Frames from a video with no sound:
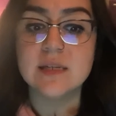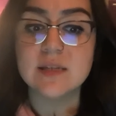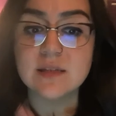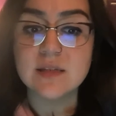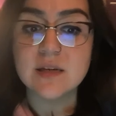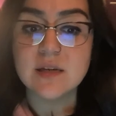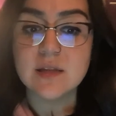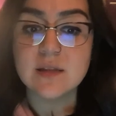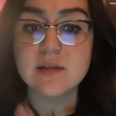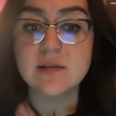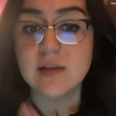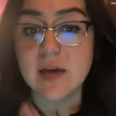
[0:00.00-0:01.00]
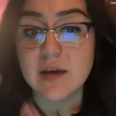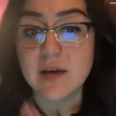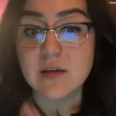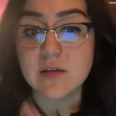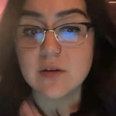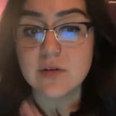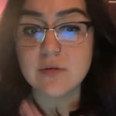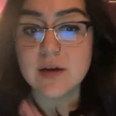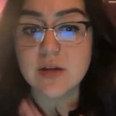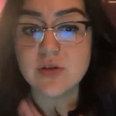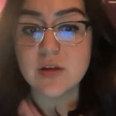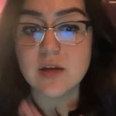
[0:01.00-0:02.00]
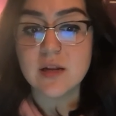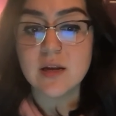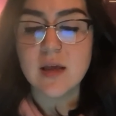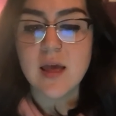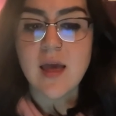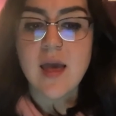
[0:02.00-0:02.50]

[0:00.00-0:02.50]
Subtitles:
Nisei, the second generation,